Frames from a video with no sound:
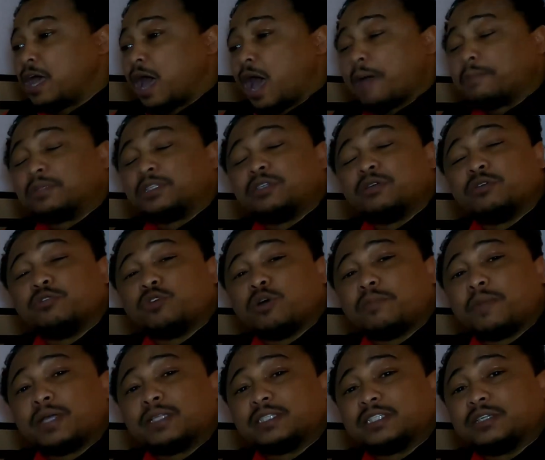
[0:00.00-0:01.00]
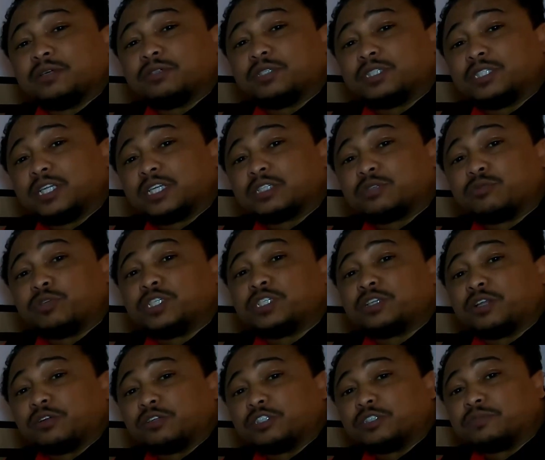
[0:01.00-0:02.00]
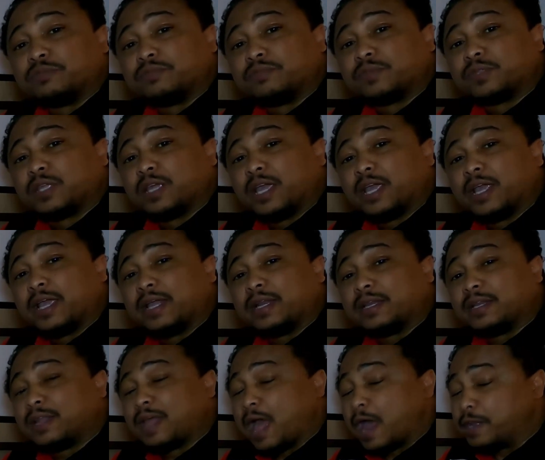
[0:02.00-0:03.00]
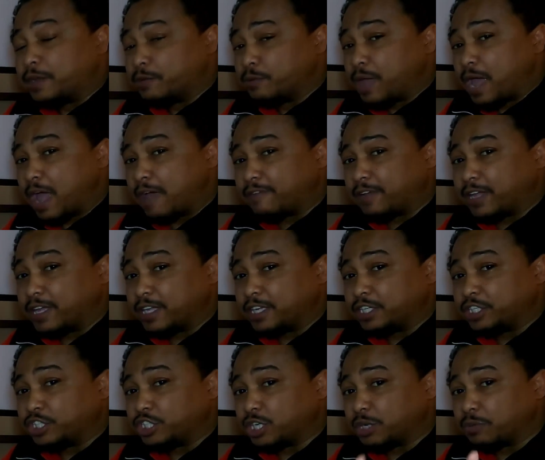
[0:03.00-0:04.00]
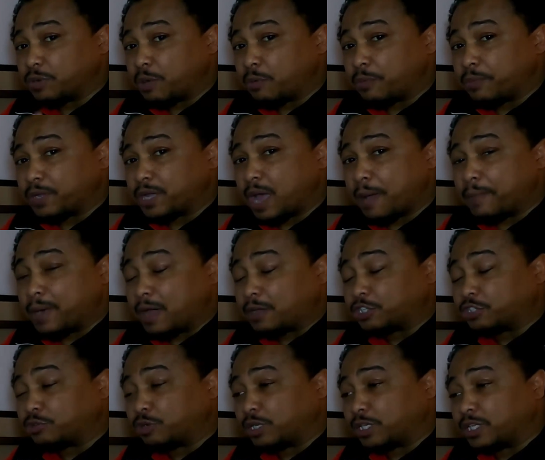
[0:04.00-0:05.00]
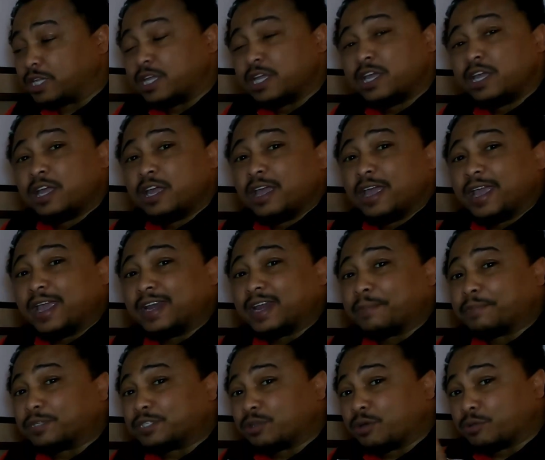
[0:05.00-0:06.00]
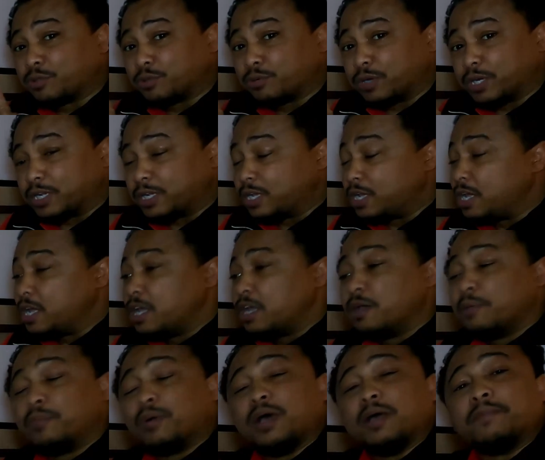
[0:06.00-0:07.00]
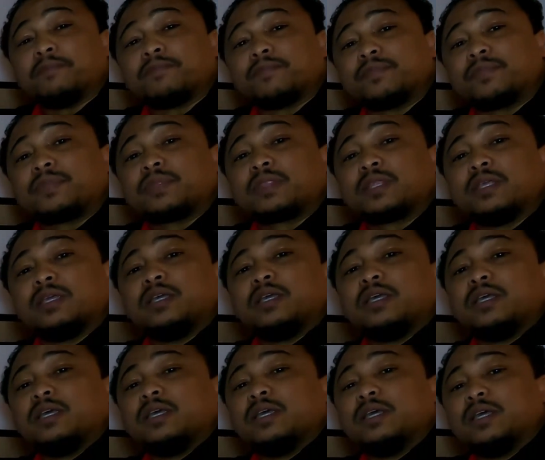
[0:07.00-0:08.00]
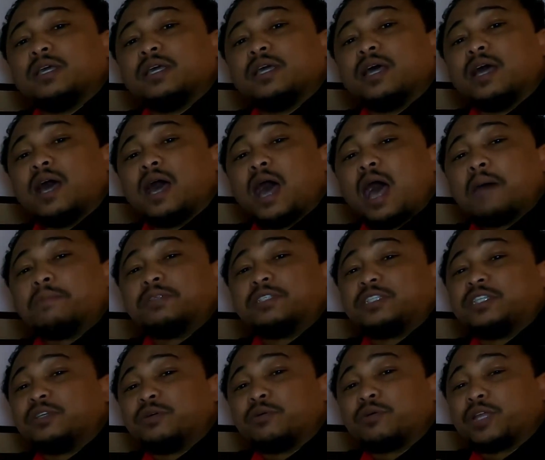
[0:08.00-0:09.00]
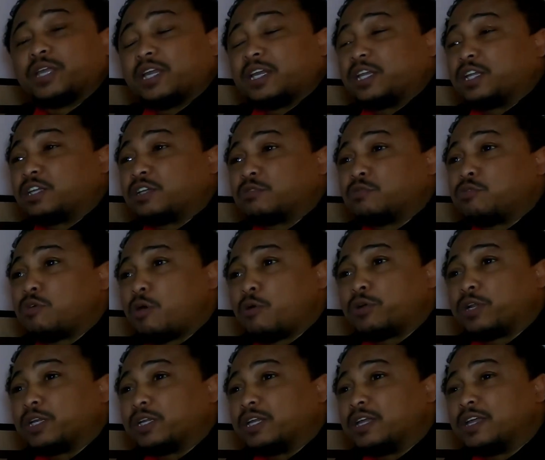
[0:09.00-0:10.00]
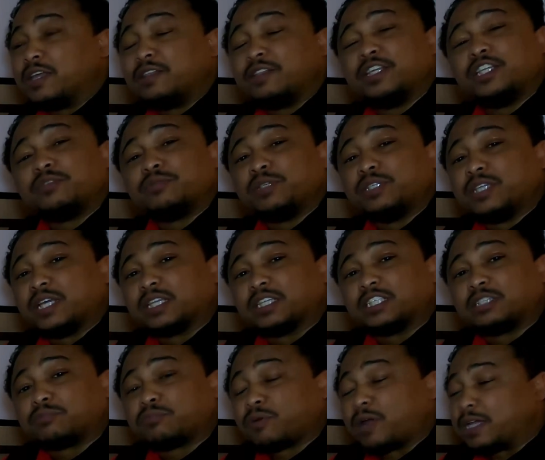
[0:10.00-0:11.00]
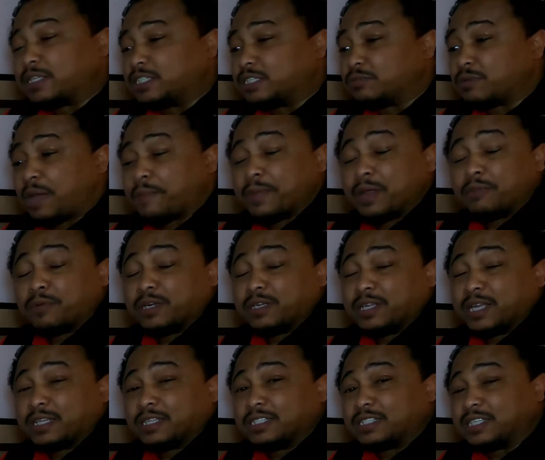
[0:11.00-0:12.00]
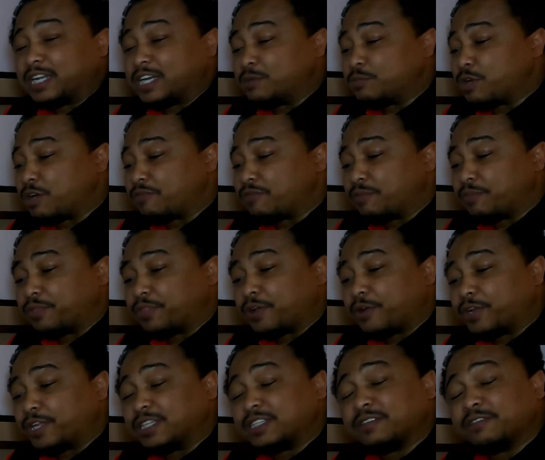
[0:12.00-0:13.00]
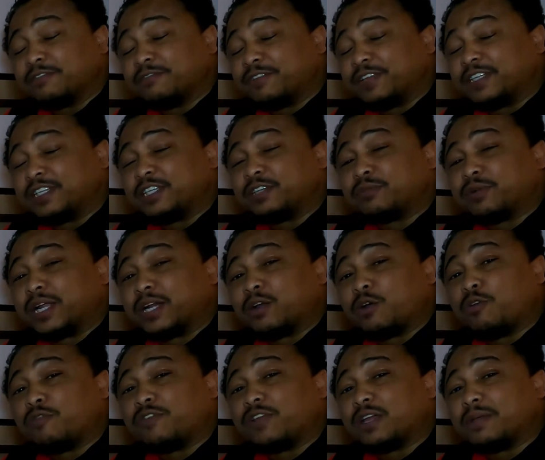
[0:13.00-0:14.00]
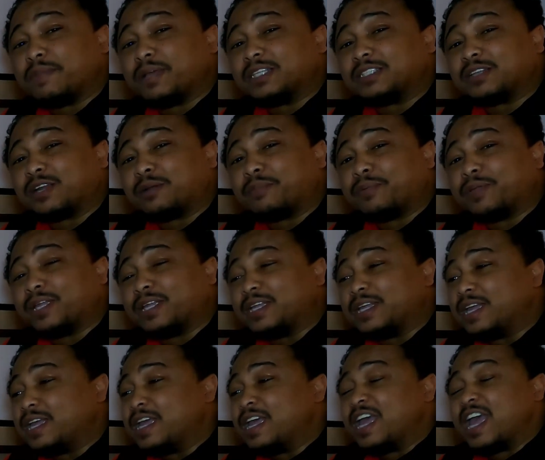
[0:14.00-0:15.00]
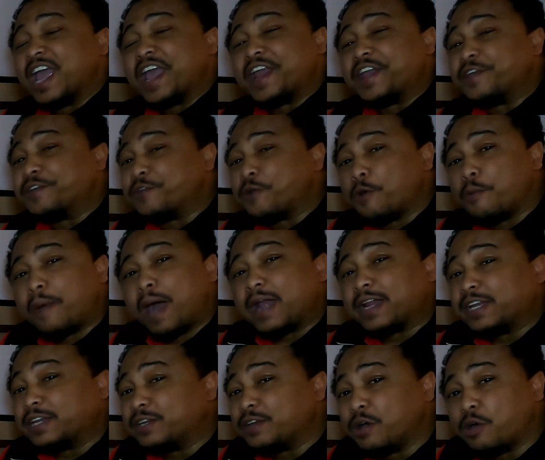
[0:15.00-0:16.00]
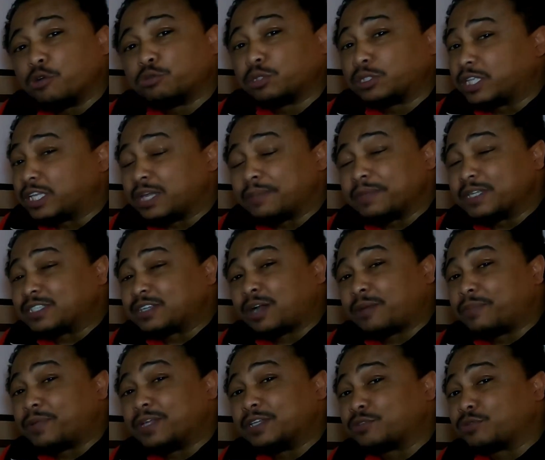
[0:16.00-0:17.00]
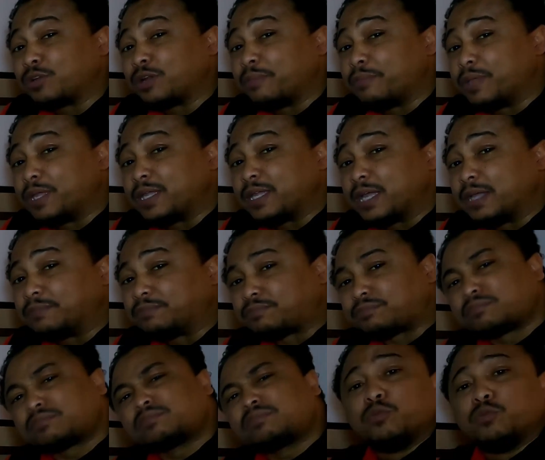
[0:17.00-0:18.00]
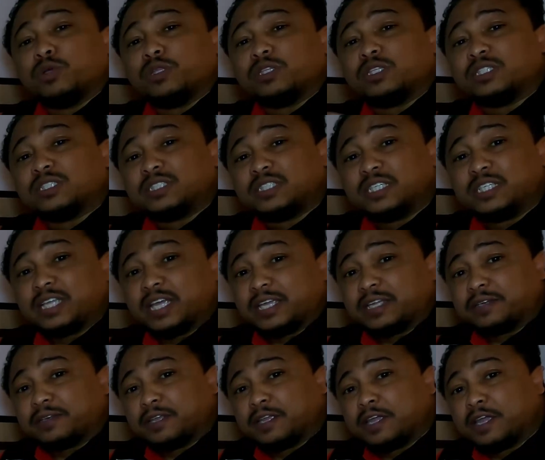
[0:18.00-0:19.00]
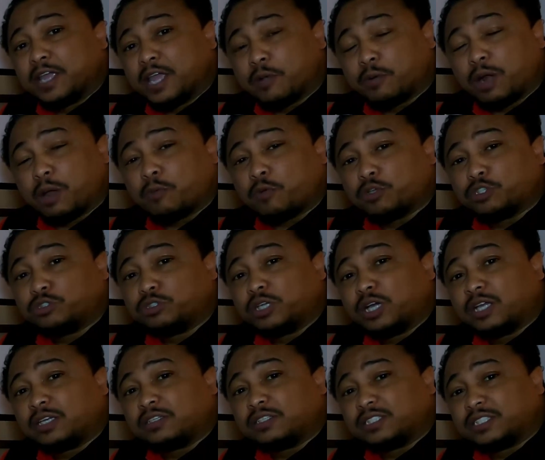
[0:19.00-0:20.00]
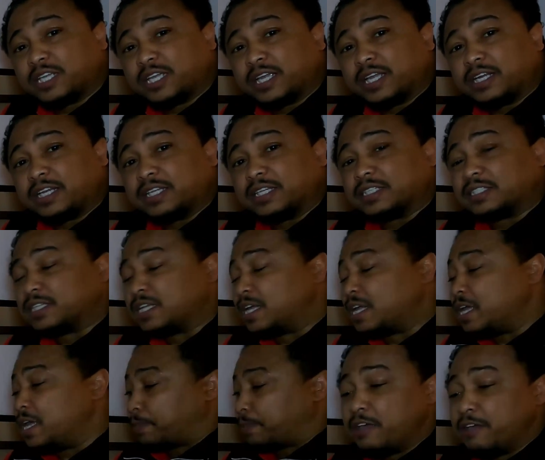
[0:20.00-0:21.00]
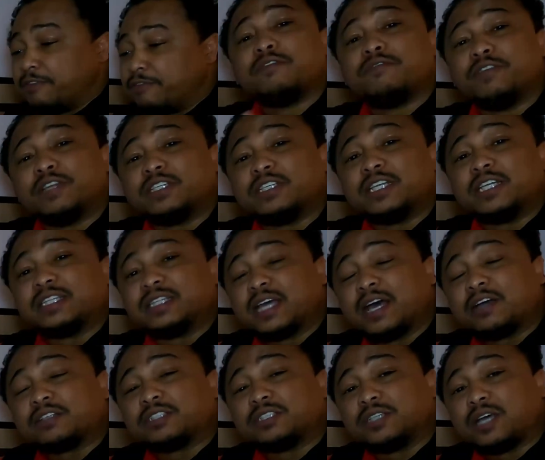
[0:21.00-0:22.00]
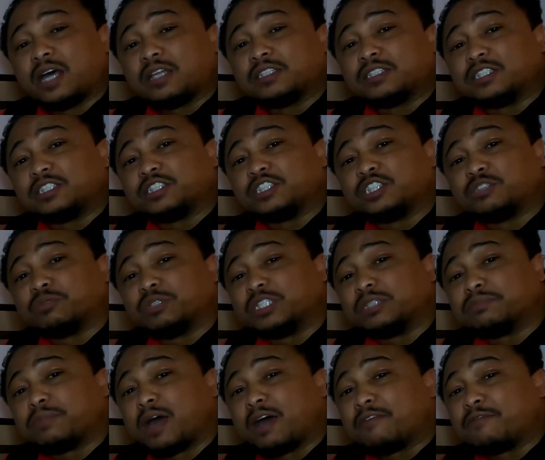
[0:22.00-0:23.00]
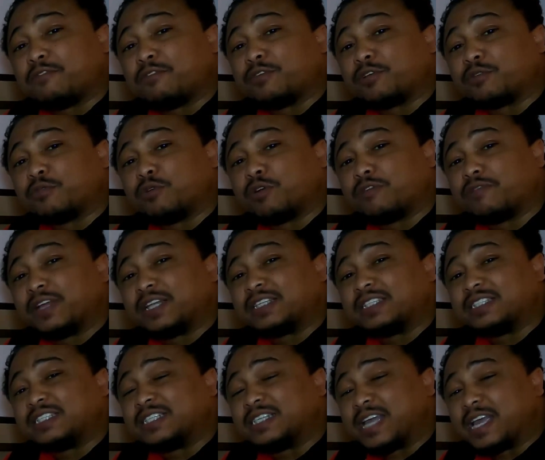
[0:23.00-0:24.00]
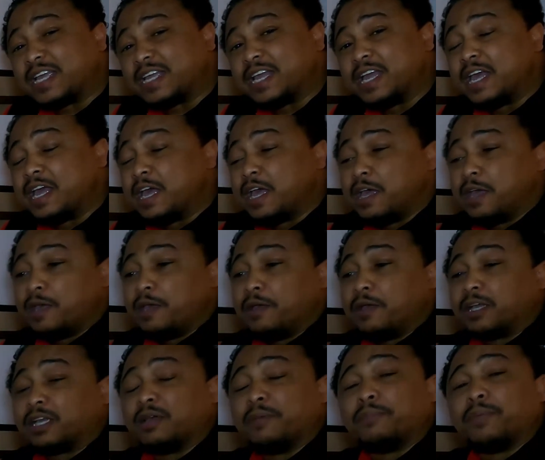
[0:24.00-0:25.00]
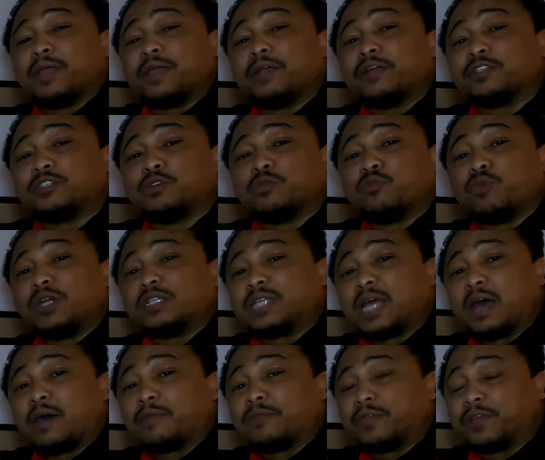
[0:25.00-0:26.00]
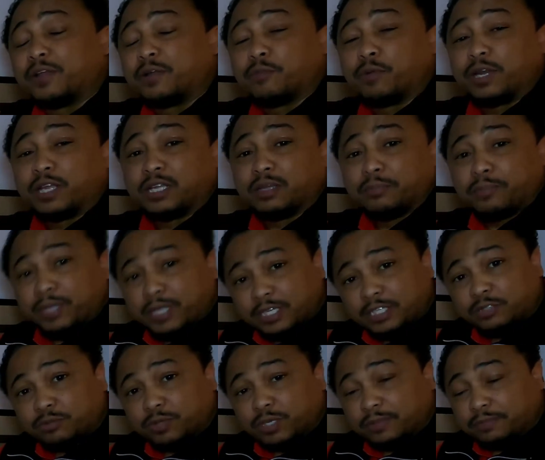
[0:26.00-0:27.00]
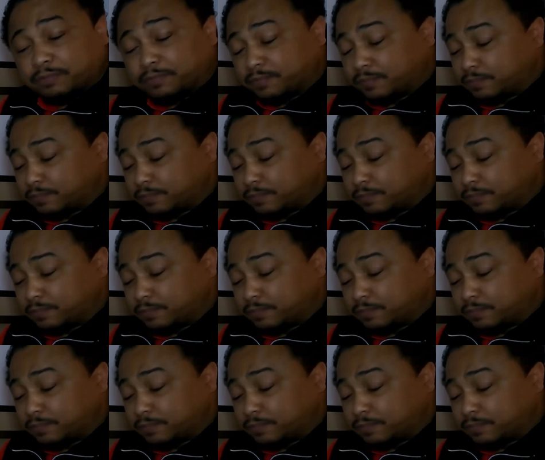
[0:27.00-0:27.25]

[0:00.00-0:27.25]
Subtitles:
I'm still doing my Z06 research, and I do have a hidden gem that will be coming out shortly in episode 3. But I'm still getting quoted these ridiculous prices. I mean ridiculous, anywhere from 30 to 50 grand over MSRP, and nobody knows what the MSRP is going to be yet. With this C8, and what I want you to understand is, $15,000 is the sweet spot for the Corvette C8 compared to what's out there, what it competes with.